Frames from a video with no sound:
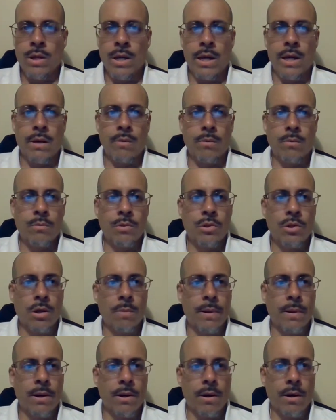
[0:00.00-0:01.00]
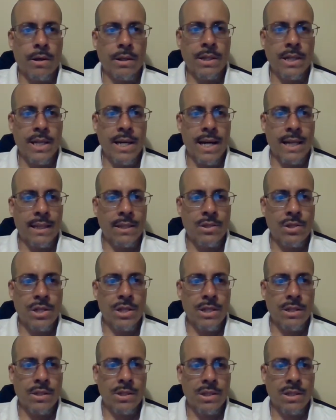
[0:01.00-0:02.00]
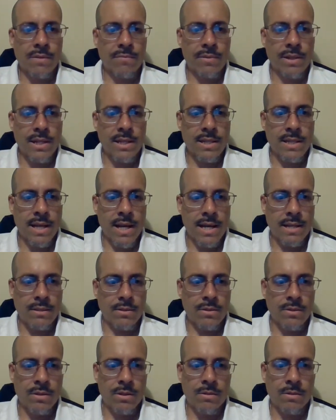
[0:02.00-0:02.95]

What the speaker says: Yeah, when we talk about archaeology and stuff like that,